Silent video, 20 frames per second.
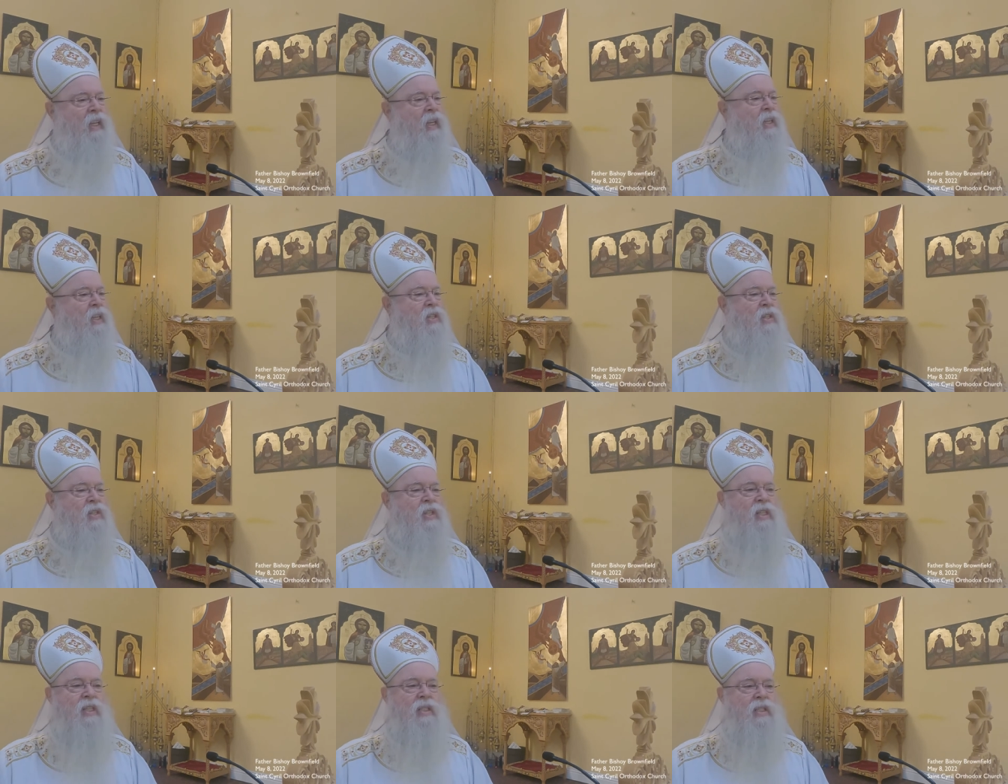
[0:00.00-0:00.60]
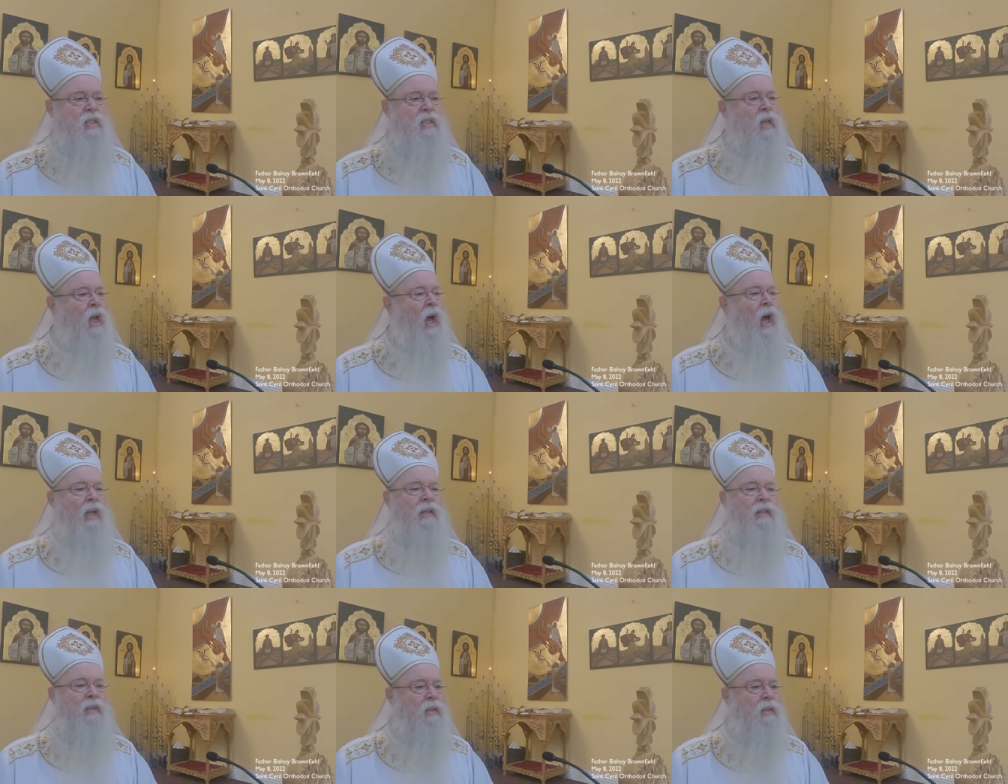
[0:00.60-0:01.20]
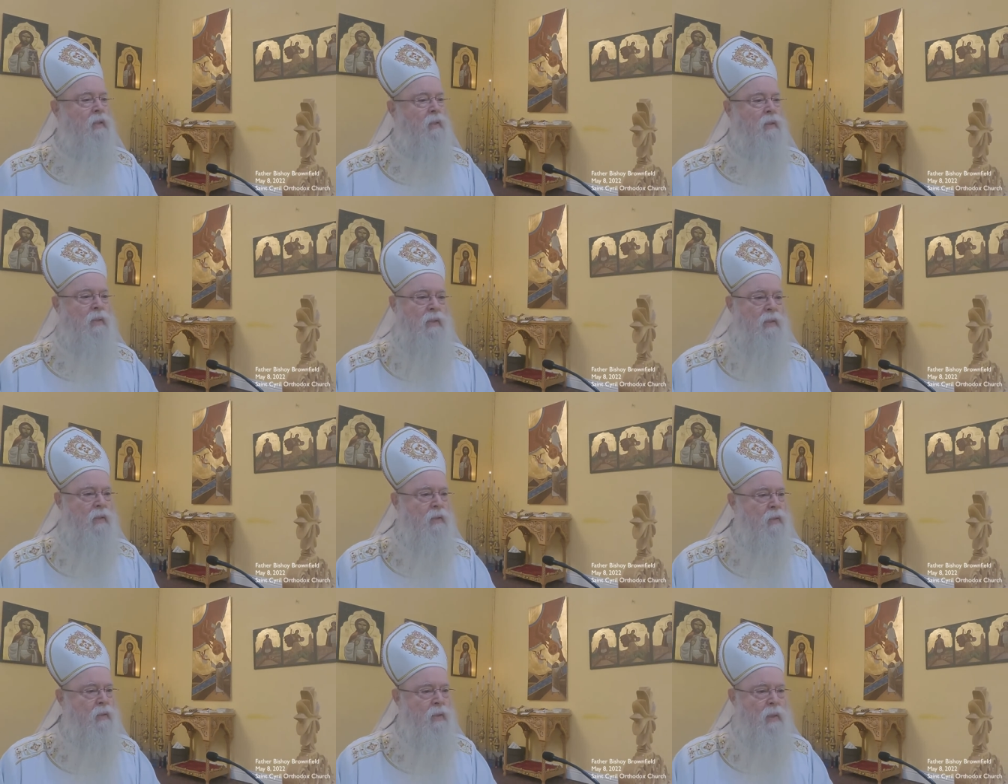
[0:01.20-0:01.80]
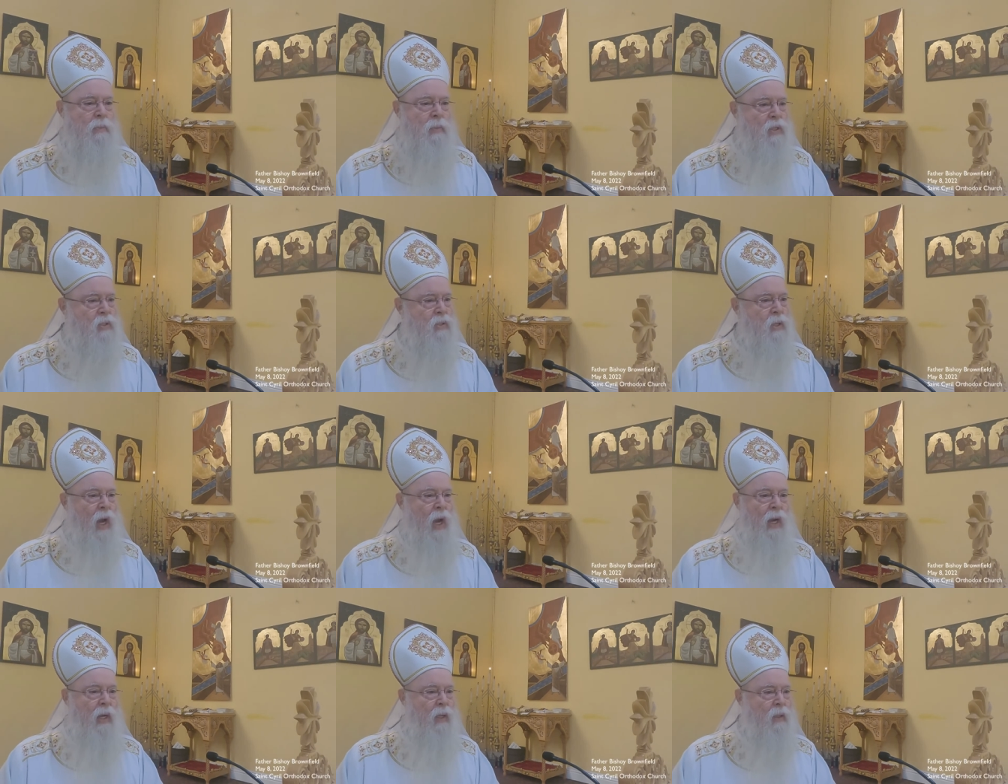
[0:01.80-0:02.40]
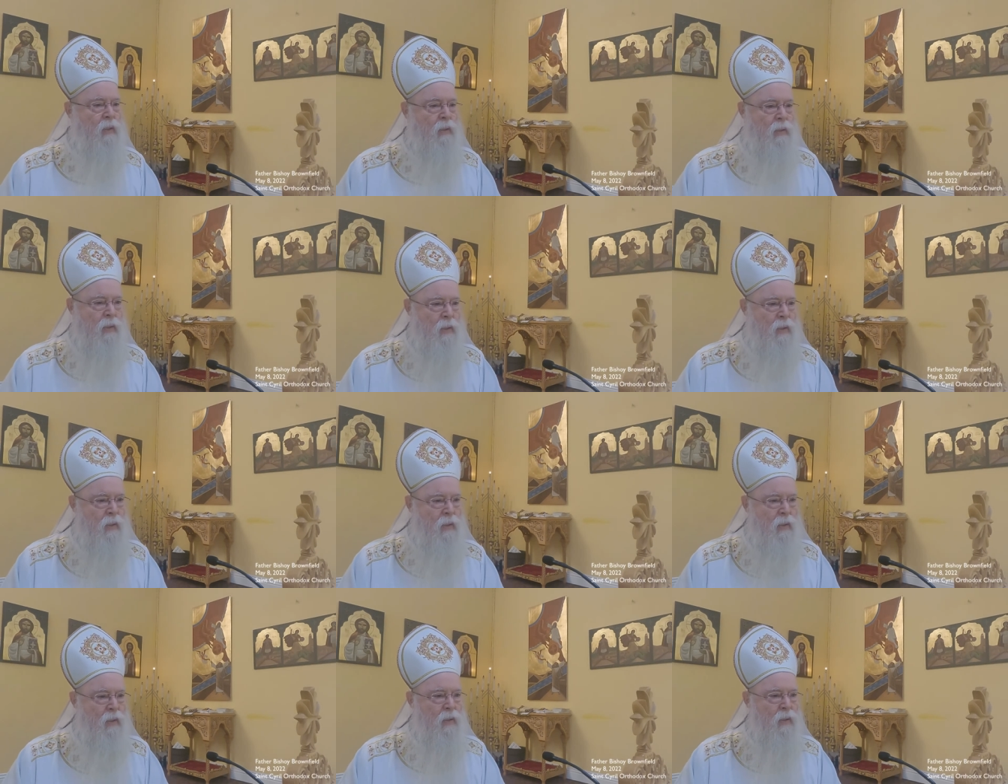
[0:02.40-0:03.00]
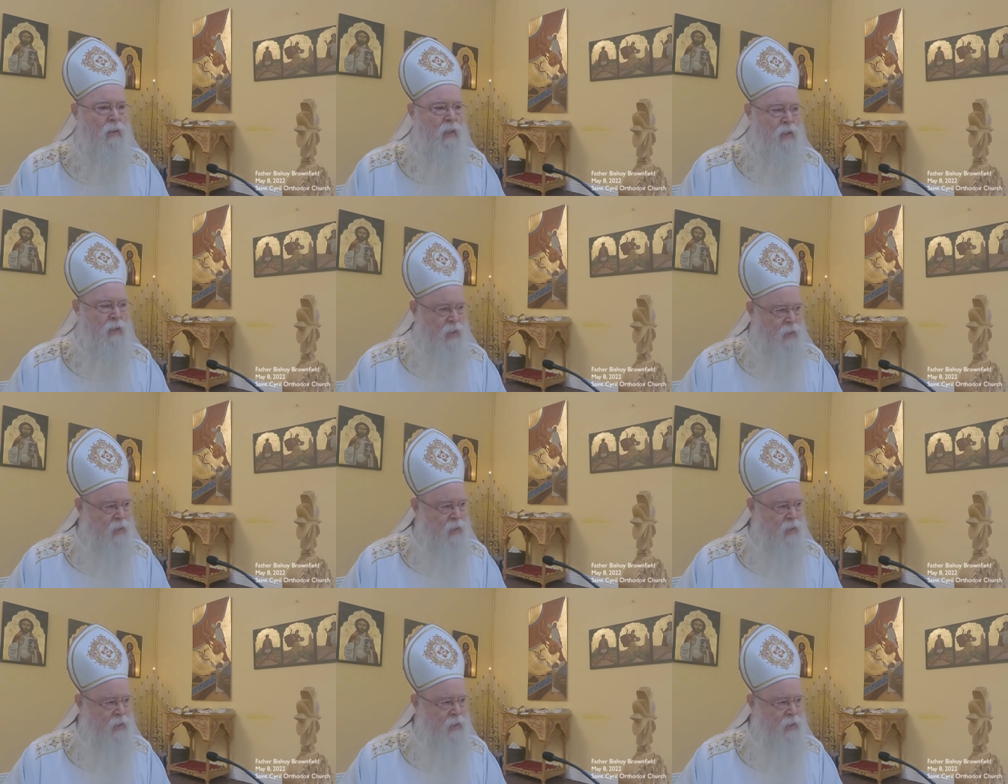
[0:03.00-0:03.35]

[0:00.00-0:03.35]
Is this not the Messiah? Is